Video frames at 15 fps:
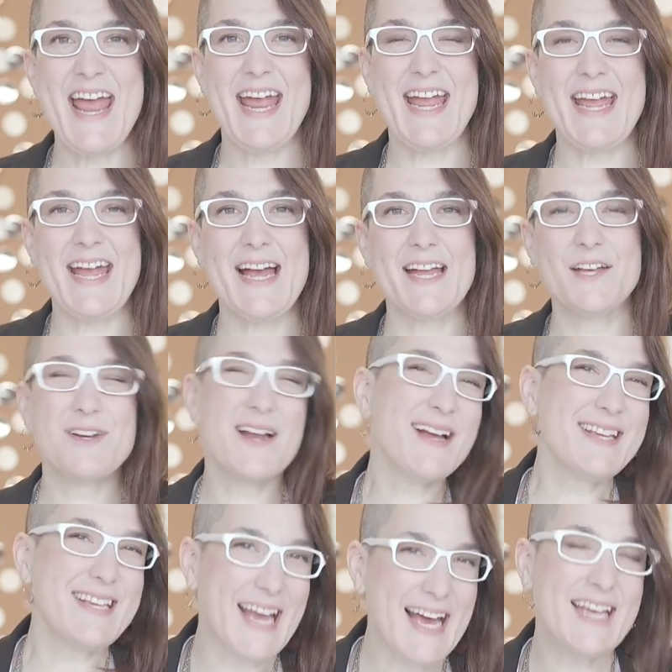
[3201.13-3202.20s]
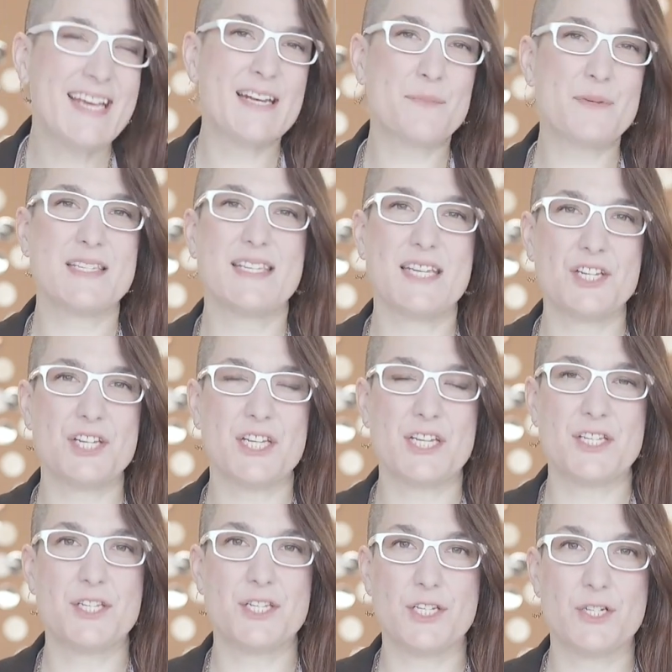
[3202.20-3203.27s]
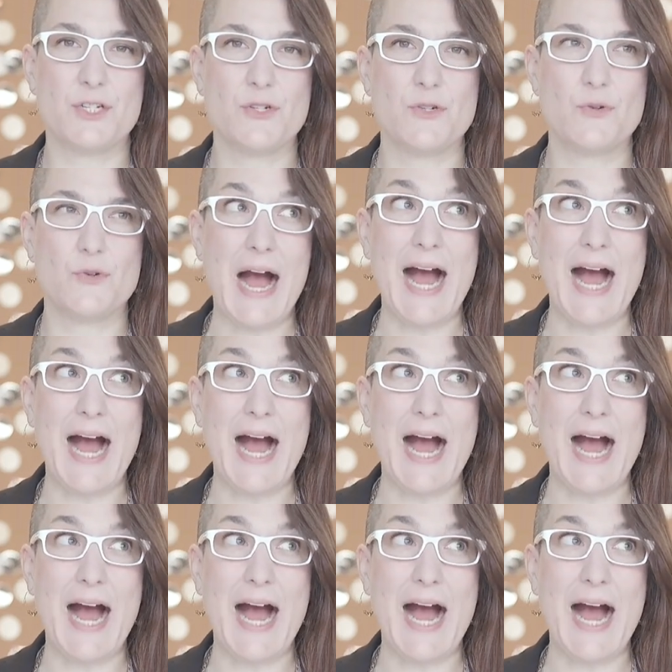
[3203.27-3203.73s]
and you're not yet in a position to